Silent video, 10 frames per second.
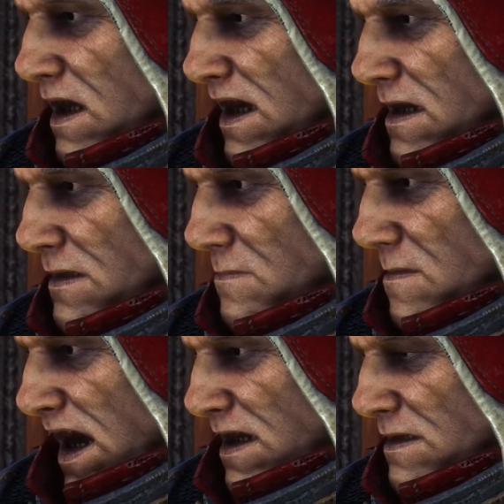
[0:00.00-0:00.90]
Those
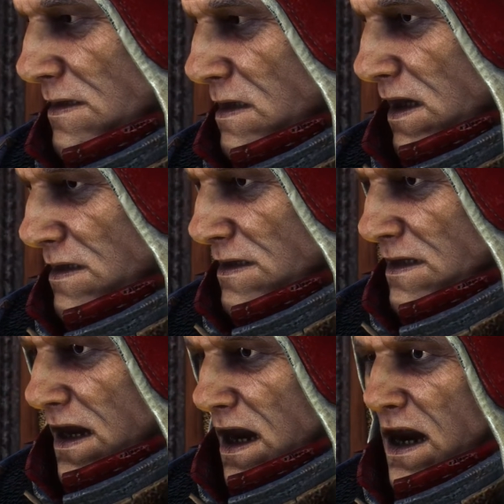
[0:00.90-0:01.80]
aren't pots, they're
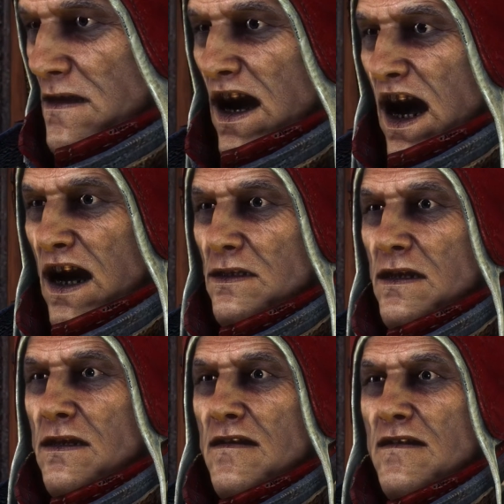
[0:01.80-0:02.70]
silver
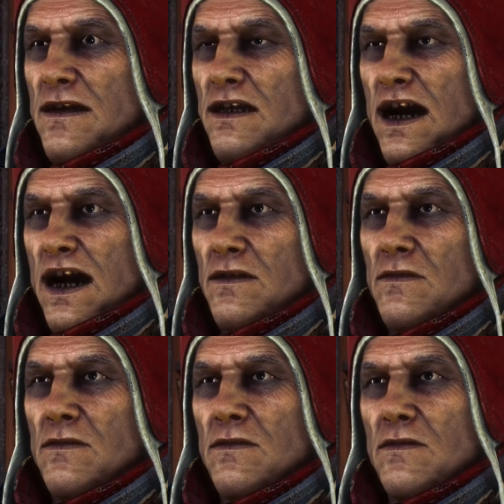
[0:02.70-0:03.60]
vases of Nazaya.